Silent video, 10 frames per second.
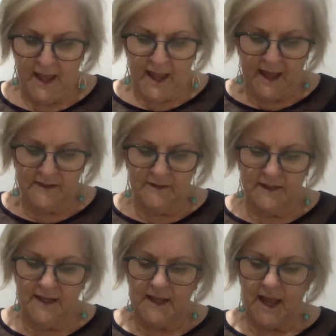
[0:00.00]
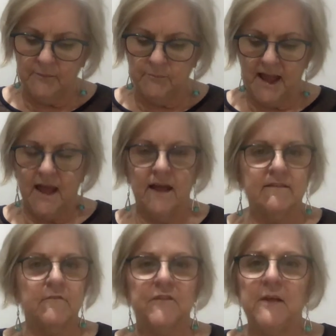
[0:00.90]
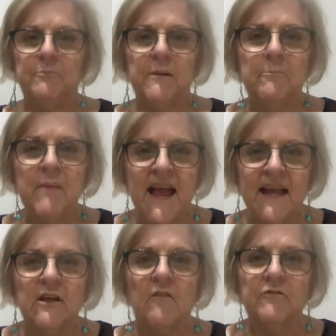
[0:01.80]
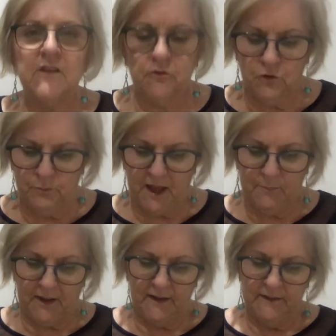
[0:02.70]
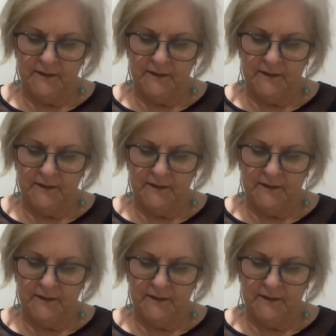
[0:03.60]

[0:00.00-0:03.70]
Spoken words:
Annalie and Maya as if they'd been made of tissue paper.